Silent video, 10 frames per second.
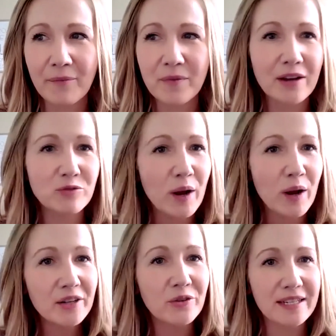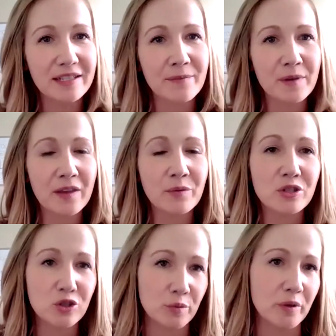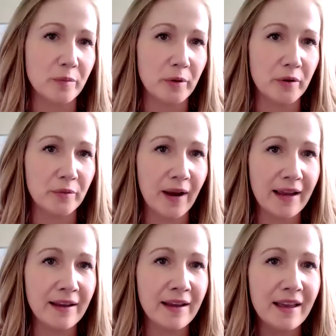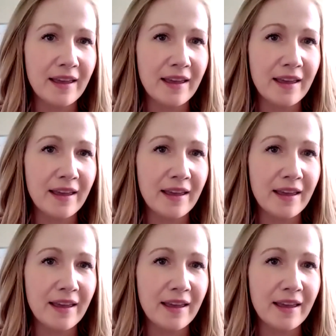i i wanted to create something that was duplicable, right?